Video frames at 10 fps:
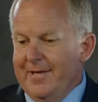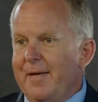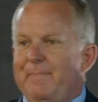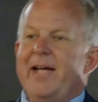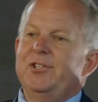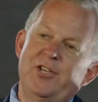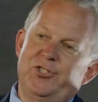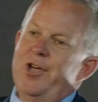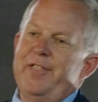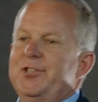The bank
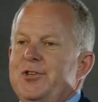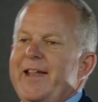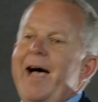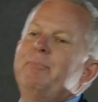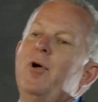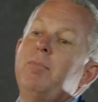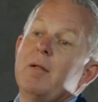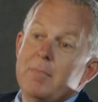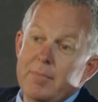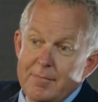says, sir, that's not our problem.